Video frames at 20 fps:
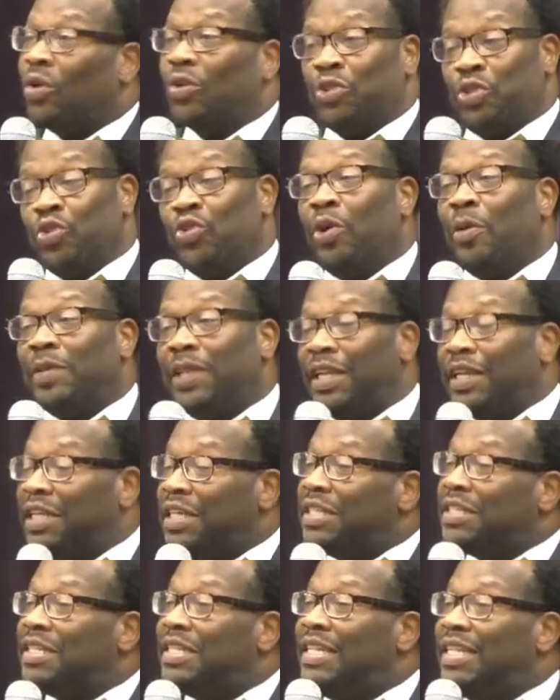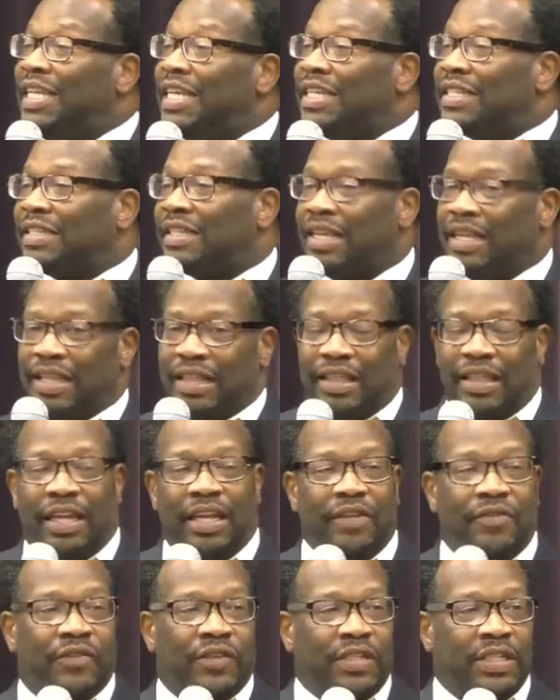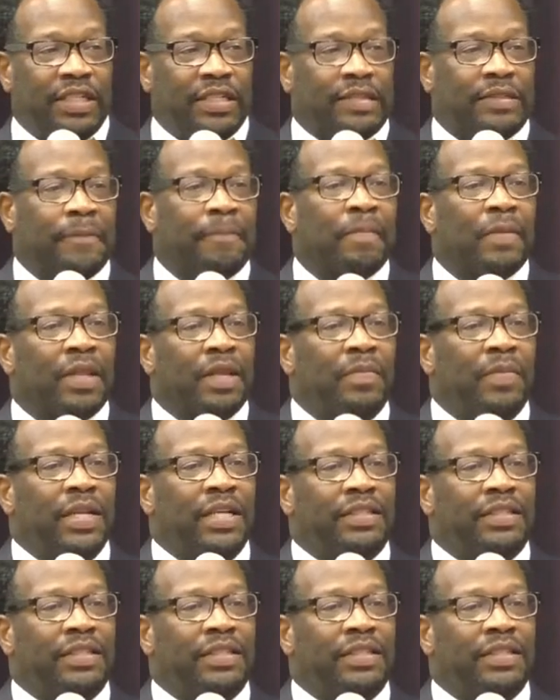Don't you know what that is? This thing for us.